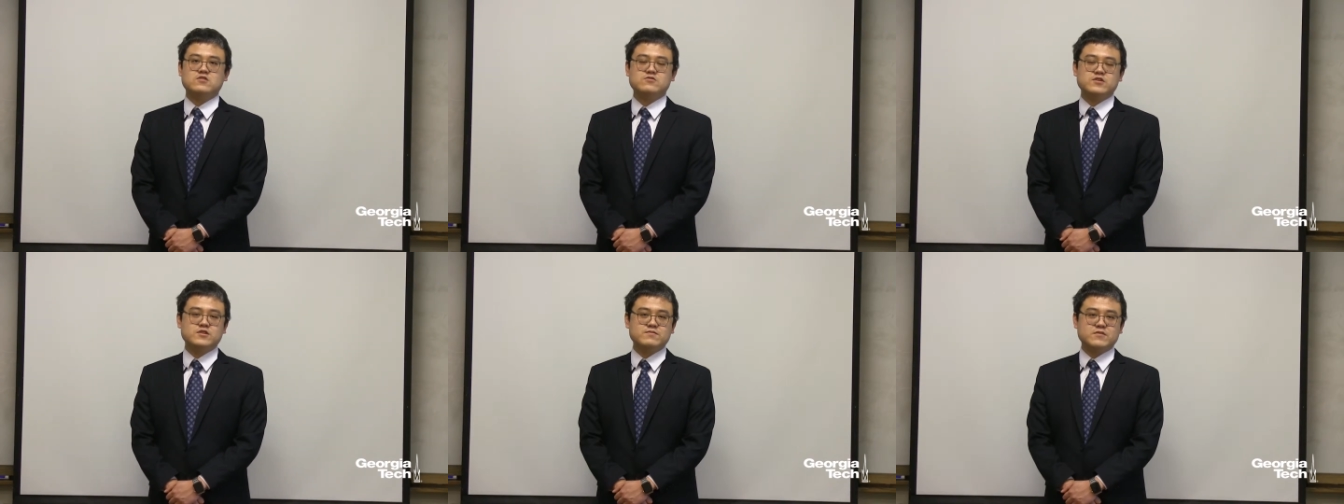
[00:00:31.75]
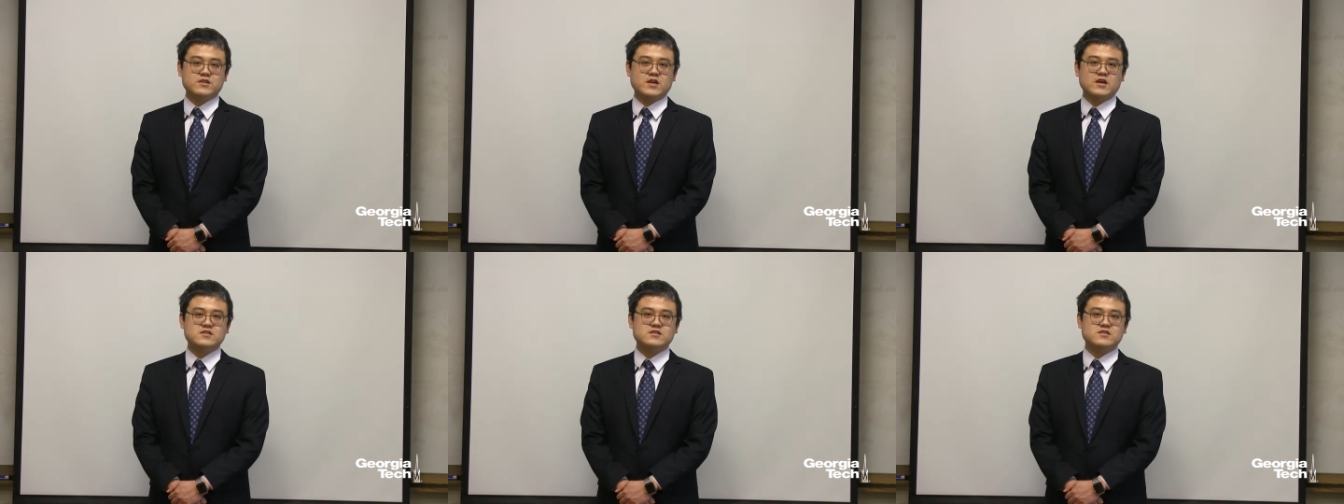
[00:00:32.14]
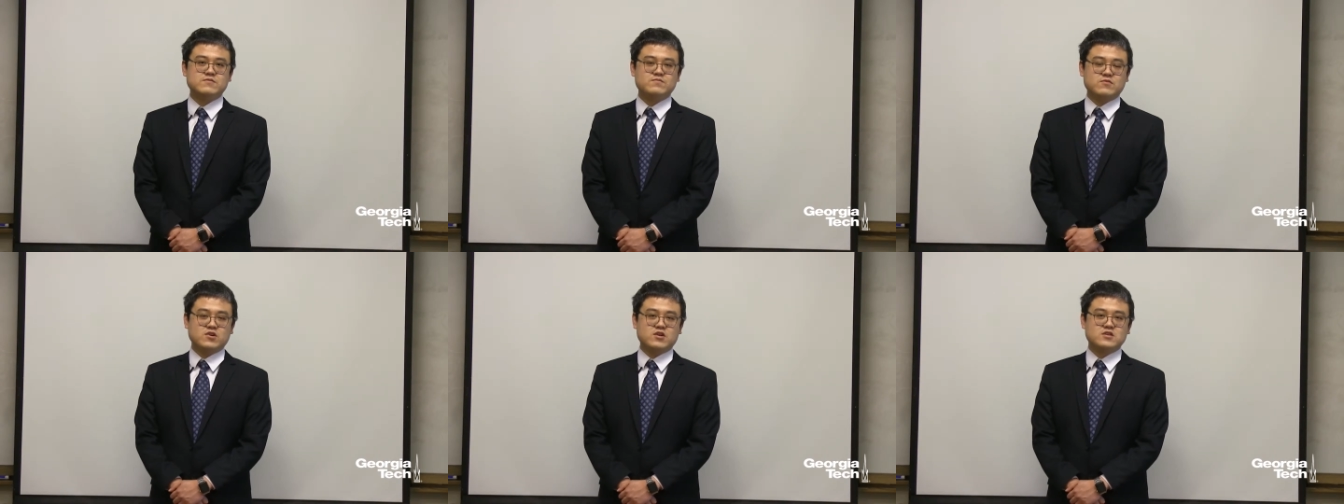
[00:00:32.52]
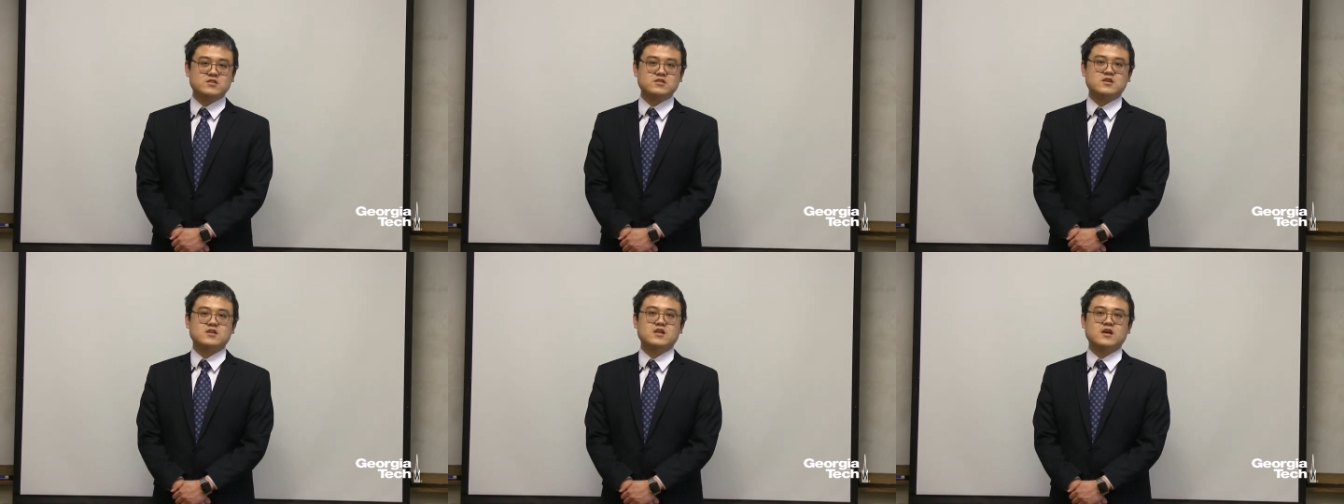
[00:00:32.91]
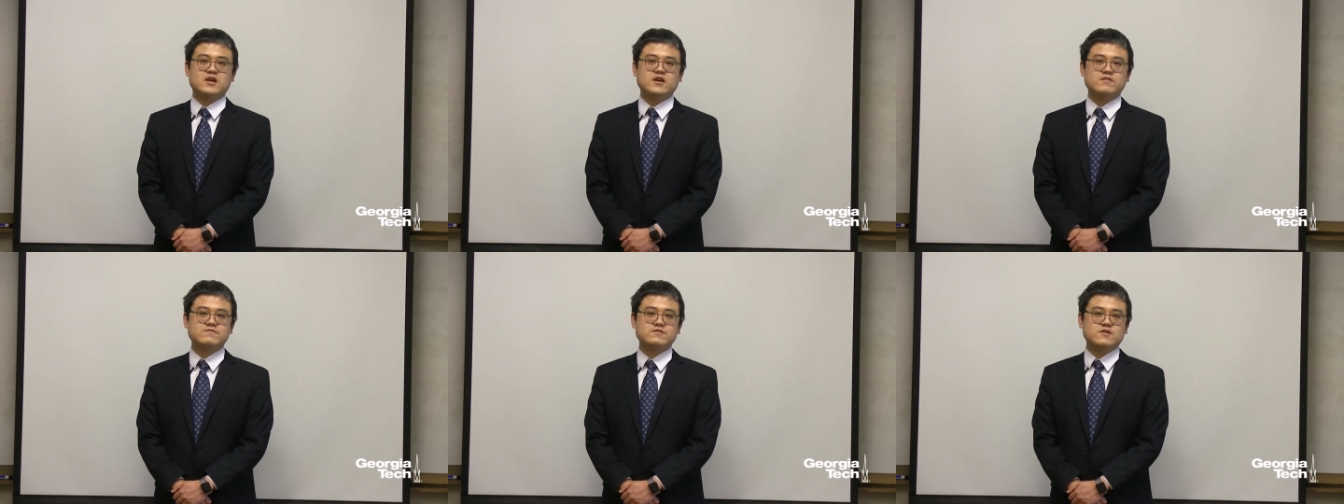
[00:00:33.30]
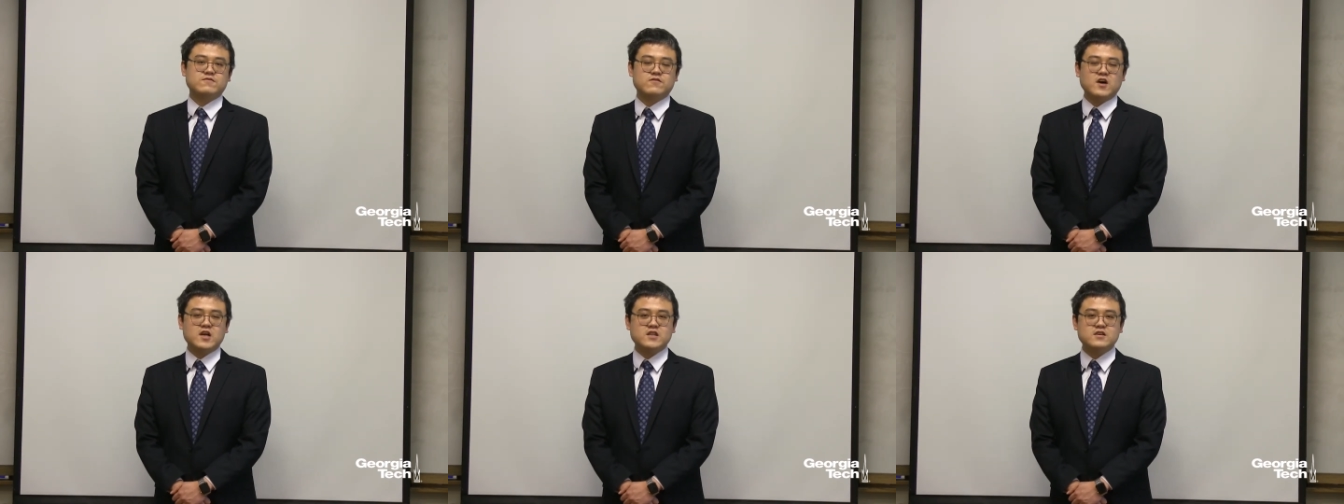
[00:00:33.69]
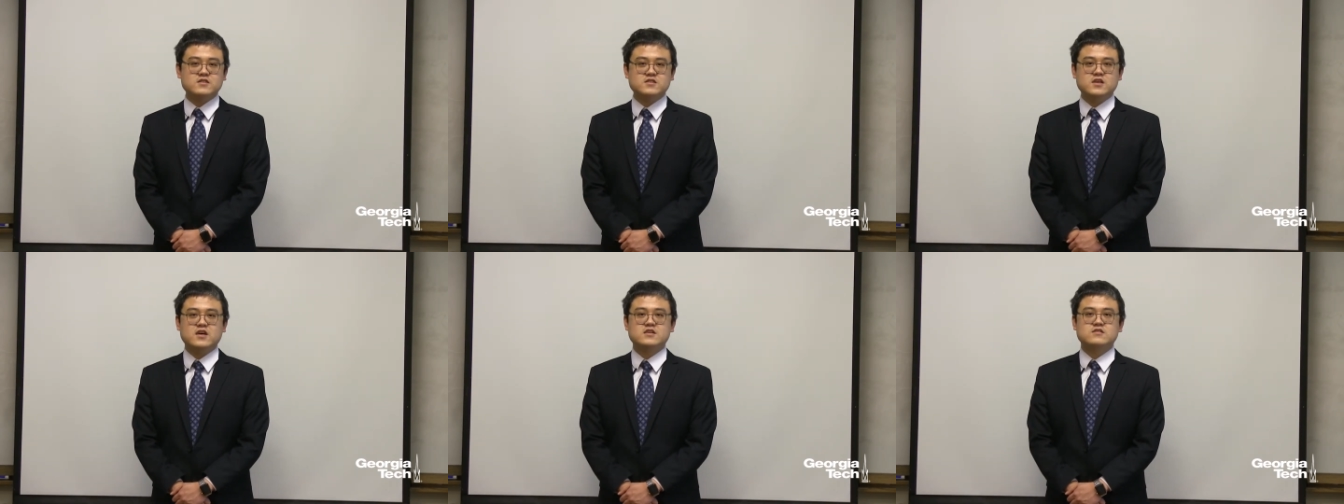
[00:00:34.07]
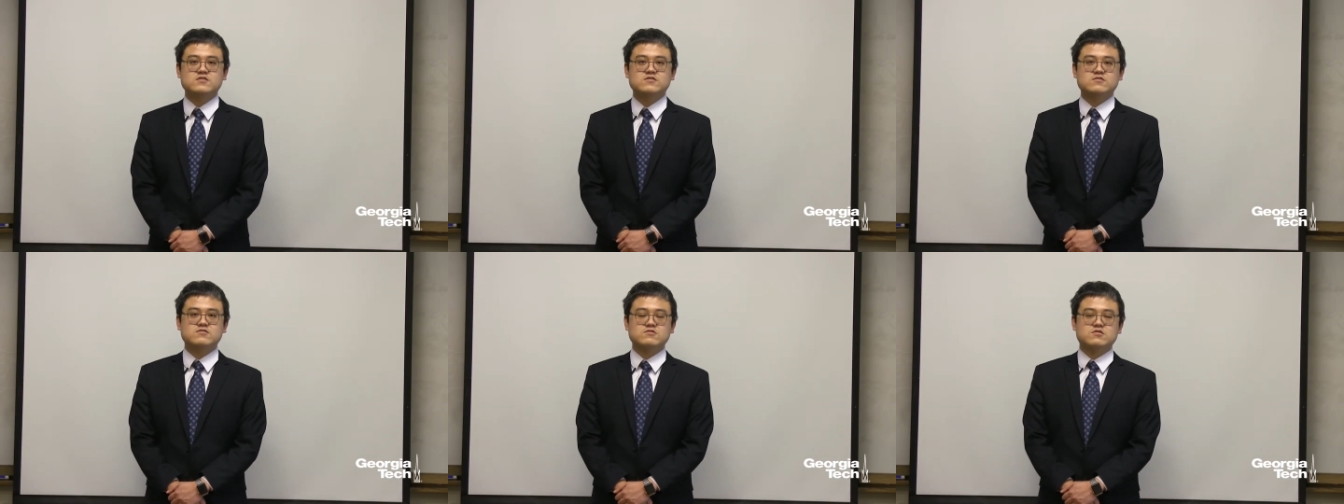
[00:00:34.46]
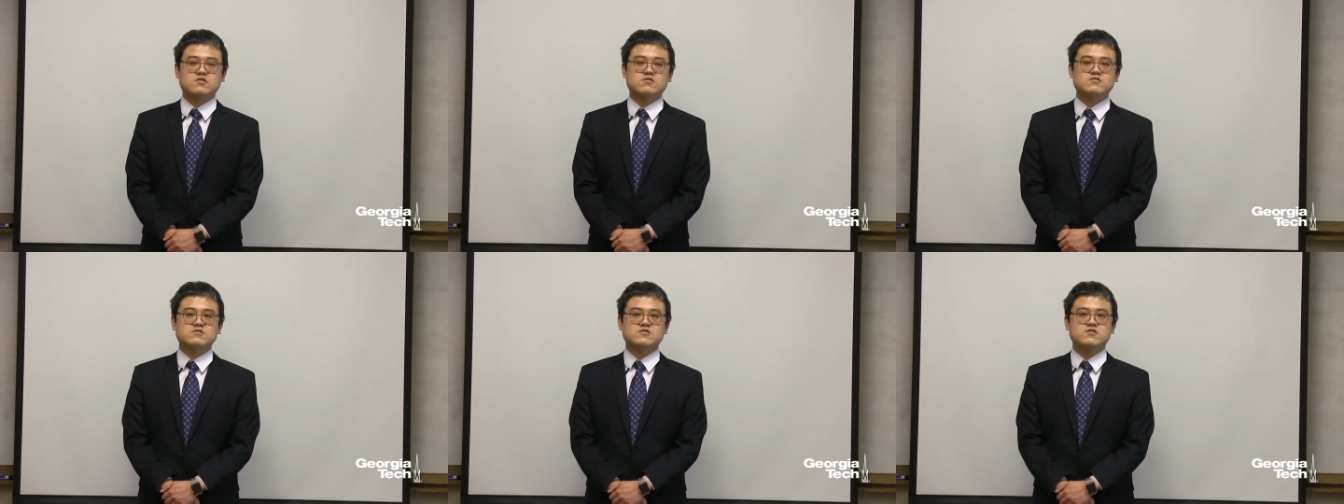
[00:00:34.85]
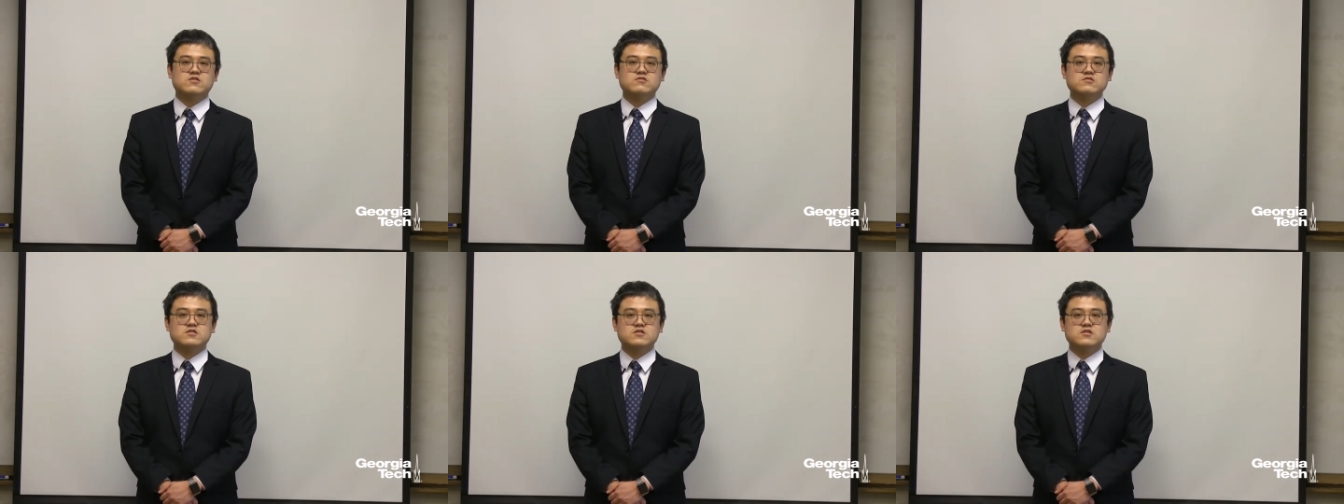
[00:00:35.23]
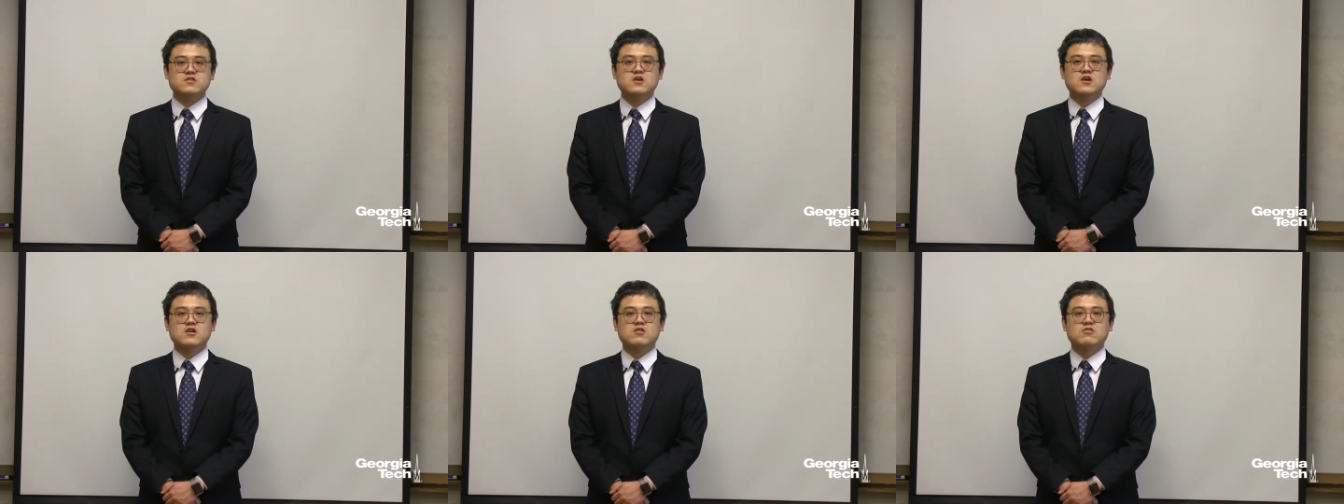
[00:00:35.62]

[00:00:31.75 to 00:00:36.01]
treatment has emerged that gives a fighting chance to those children